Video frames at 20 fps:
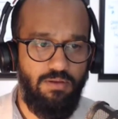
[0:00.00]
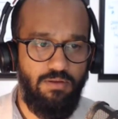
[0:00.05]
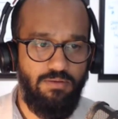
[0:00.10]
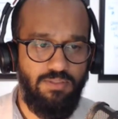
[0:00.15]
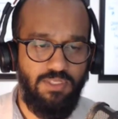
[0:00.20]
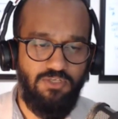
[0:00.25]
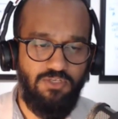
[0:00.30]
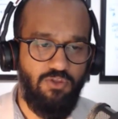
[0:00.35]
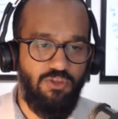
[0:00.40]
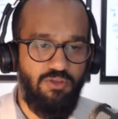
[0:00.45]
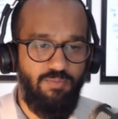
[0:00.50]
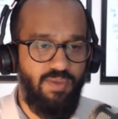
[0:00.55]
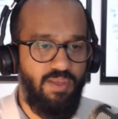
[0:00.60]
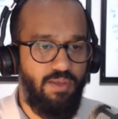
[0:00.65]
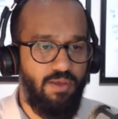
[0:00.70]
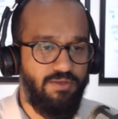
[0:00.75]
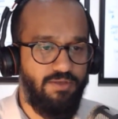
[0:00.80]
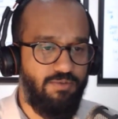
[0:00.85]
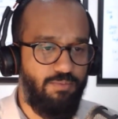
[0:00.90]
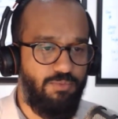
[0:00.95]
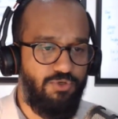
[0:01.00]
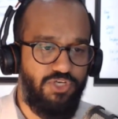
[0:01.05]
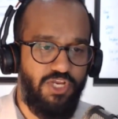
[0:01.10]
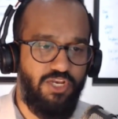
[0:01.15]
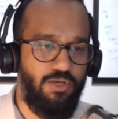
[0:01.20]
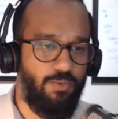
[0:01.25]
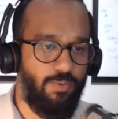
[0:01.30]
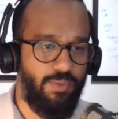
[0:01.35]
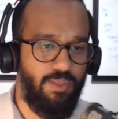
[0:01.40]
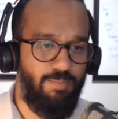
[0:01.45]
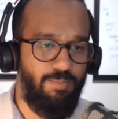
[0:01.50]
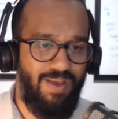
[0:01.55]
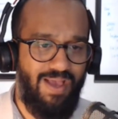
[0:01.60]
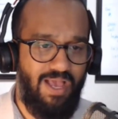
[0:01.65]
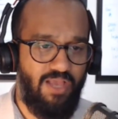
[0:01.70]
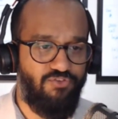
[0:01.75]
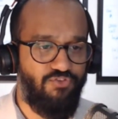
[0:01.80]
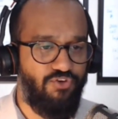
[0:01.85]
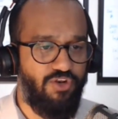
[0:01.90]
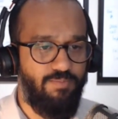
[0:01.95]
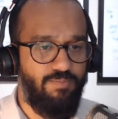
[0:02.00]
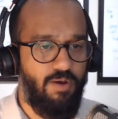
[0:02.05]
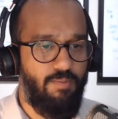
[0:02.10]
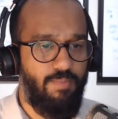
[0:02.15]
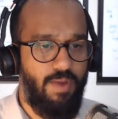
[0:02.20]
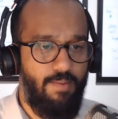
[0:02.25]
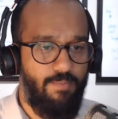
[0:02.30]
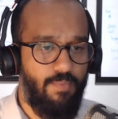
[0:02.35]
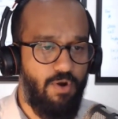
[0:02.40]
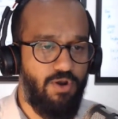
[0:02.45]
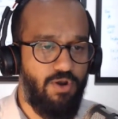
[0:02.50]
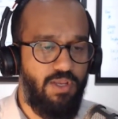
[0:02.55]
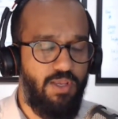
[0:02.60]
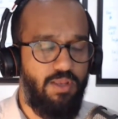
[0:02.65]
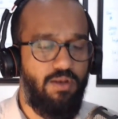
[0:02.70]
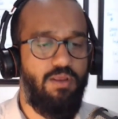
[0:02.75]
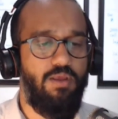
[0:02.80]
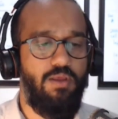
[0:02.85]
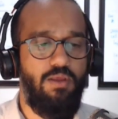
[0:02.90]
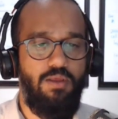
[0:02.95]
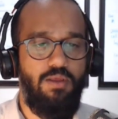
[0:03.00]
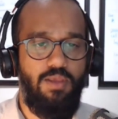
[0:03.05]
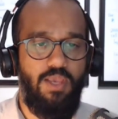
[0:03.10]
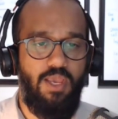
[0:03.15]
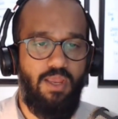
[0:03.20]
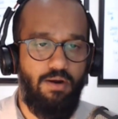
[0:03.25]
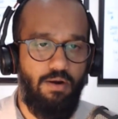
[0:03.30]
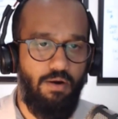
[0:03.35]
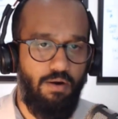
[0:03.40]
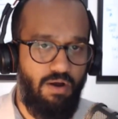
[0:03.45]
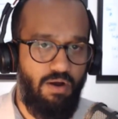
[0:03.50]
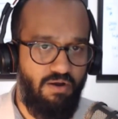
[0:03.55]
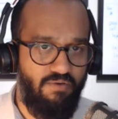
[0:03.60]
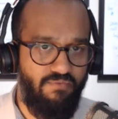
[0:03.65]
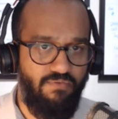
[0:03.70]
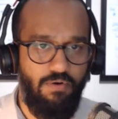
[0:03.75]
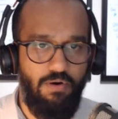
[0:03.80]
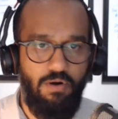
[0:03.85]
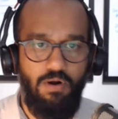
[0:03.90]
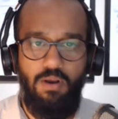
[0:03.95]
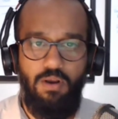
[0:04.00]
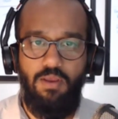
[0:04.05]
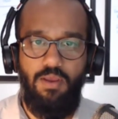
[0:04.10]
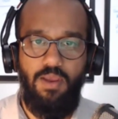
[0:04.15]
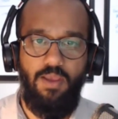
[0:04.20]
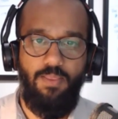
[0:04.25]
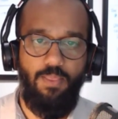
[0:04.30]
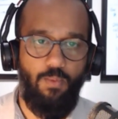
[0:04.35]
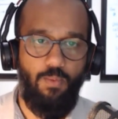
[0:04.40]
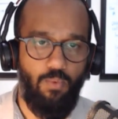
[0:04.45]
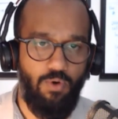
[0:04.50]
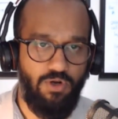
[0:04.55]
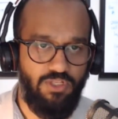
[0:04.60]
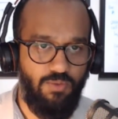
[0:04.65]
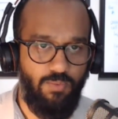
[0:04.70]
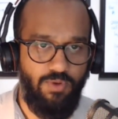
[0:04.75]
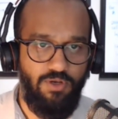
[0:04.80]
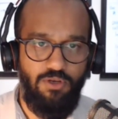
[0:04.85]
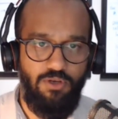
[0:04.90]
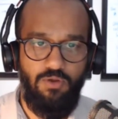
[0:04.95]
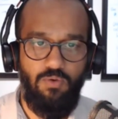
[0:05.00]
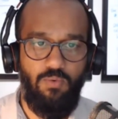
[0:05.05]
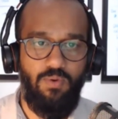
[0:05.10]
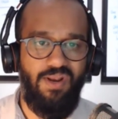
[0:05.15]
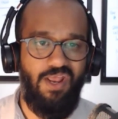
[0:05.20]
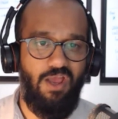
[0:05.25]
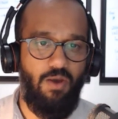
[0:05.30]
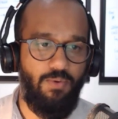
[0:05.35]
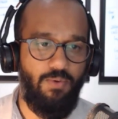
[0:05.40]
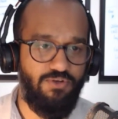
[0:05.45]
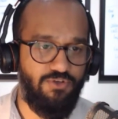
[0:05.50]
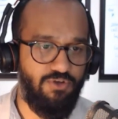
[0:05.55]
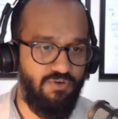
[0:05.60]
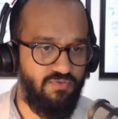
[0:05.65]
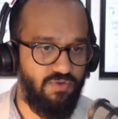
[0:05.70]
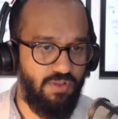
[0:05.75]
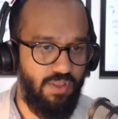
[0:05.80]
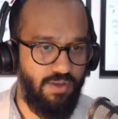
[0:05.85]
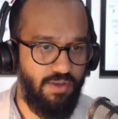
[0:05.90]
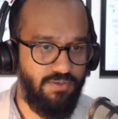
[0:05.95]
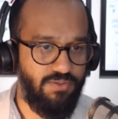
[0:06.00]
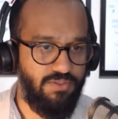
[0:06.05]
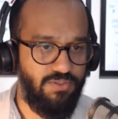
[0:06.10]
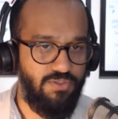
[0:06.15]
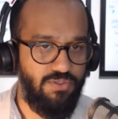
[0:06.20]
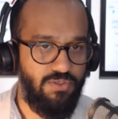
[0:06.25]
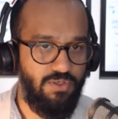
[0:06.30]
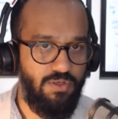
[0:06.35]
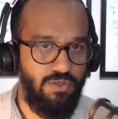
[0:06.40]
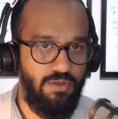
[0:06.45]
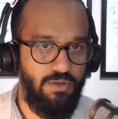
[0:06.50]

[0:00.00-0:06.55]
That's only because I'm genuinely passionate about my market and our offer and the work that we do and how we serve clients.